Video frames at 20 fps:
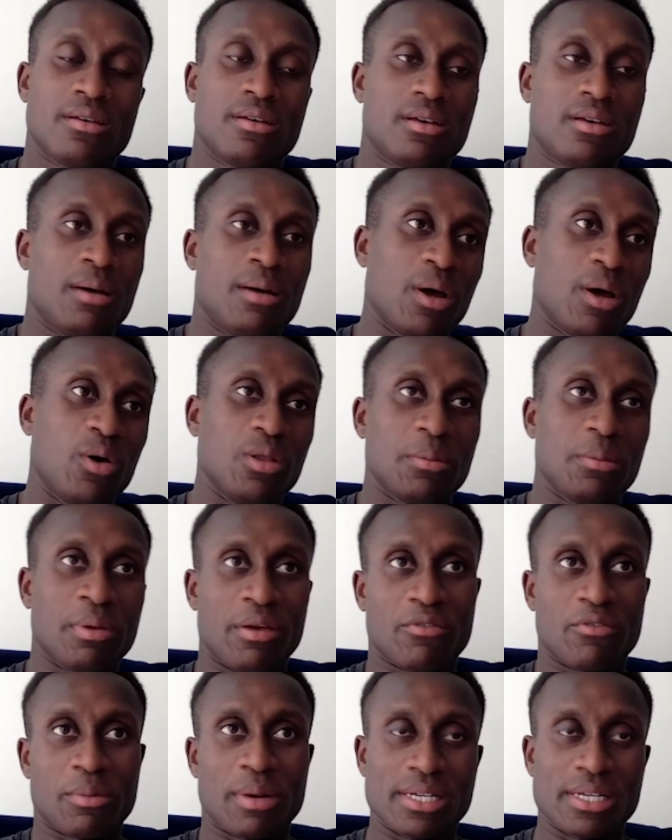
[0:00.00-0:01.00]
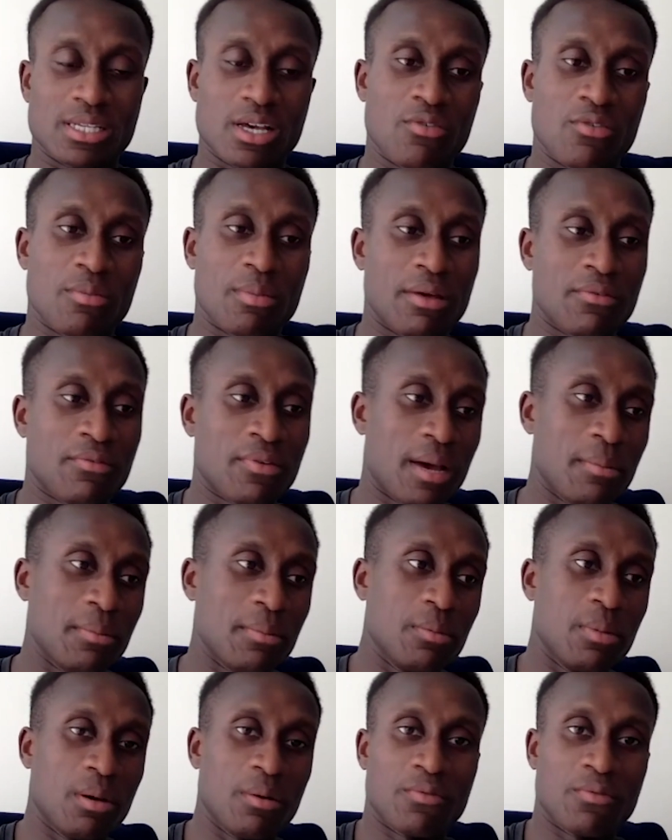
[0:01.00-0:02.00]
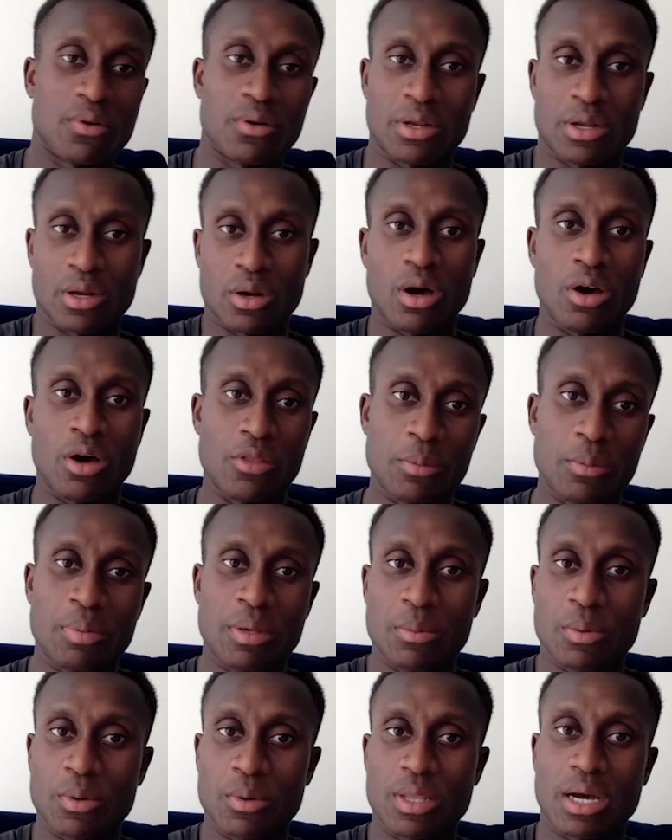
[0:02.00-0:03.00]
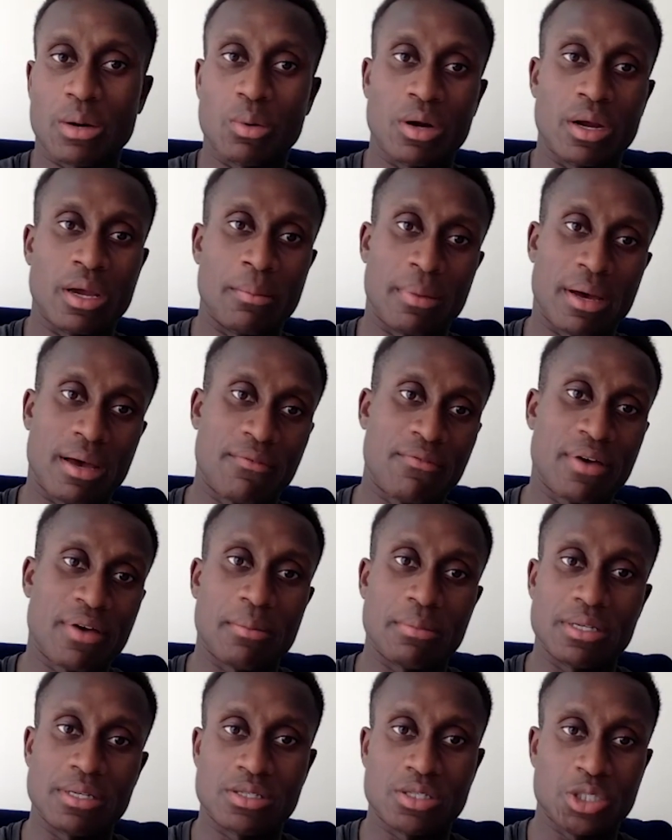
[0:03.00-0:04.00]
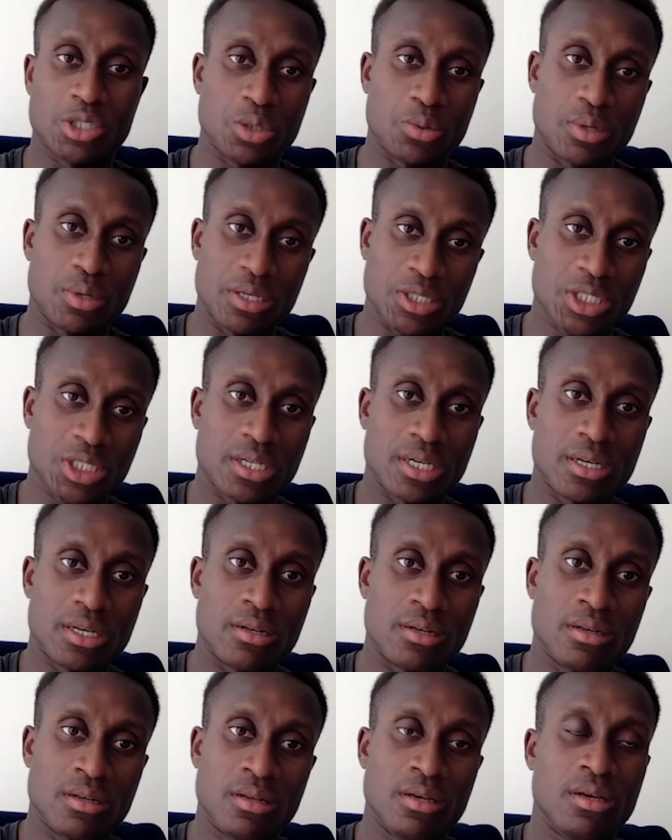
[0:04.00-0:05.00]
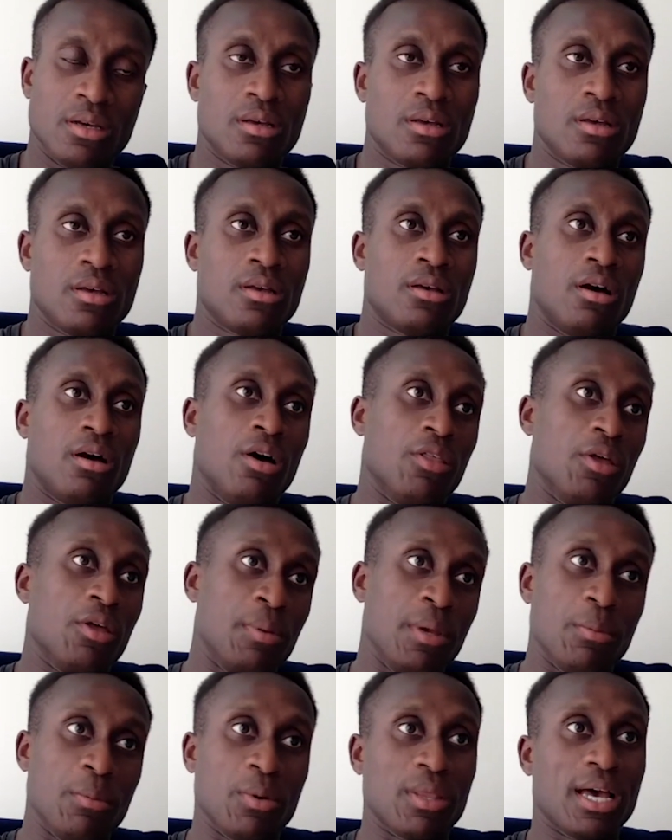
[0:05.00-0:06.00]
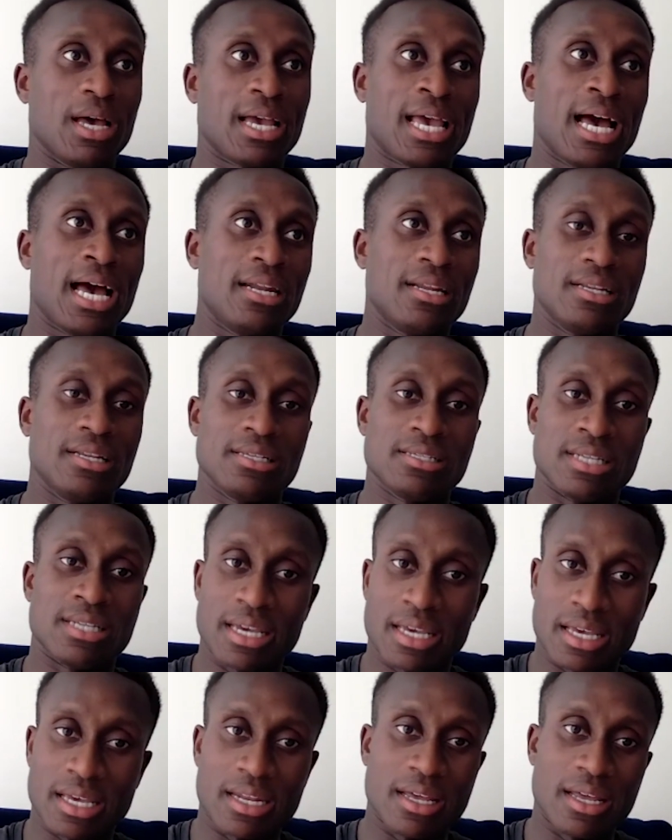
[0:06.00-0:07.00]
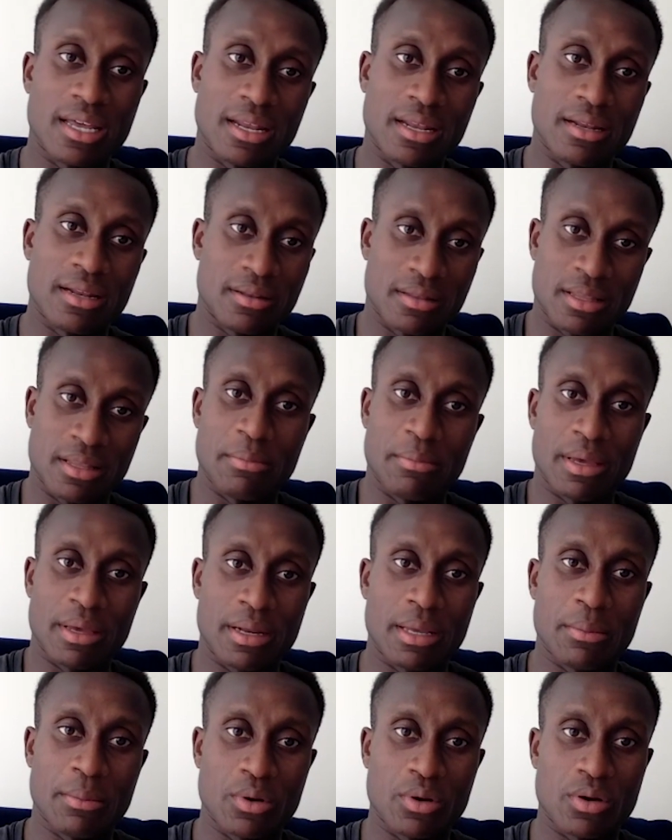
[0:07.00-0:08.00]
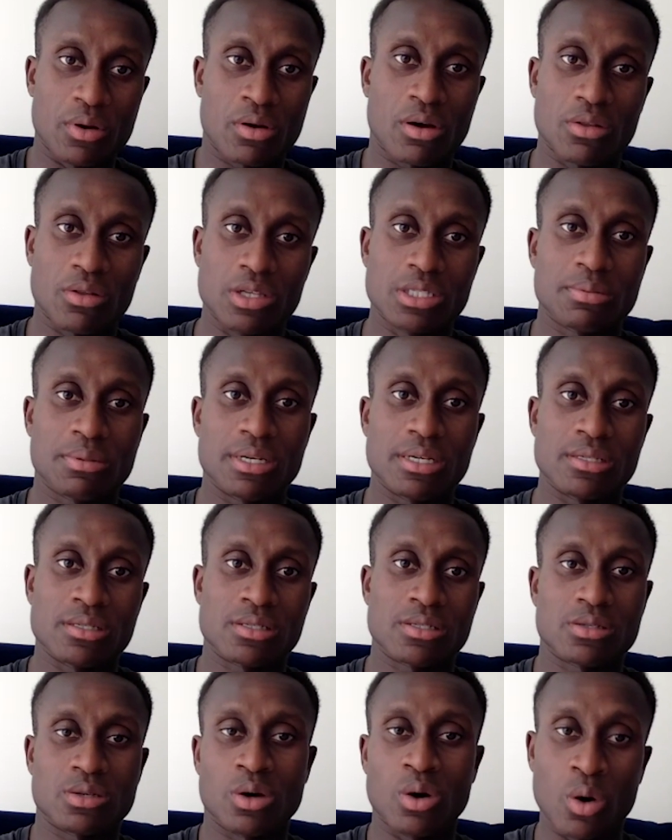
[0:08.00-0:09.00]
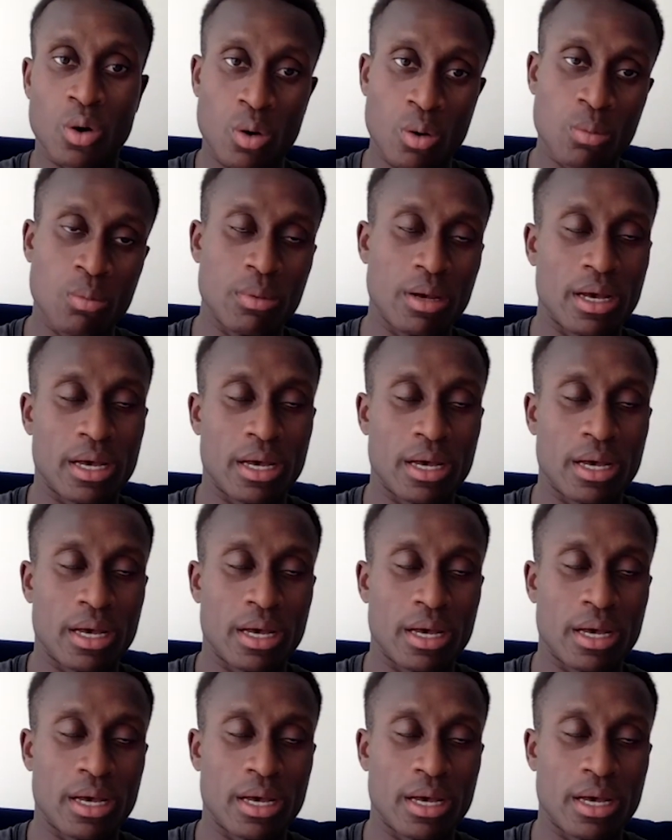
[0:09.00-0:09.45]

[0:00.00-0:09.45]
I'm not only playing for myself and my family, but for, you know, other people that were in my family situation, other people that Canada's taken in, and they've been able to call this place home.